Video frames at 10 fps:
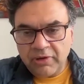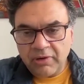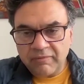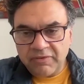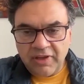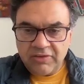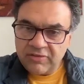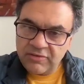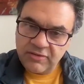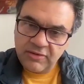
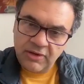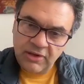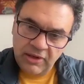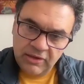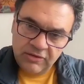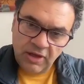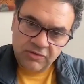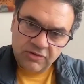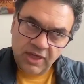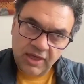conversations
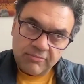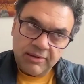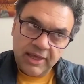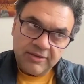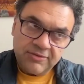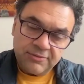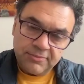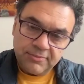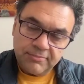don't take place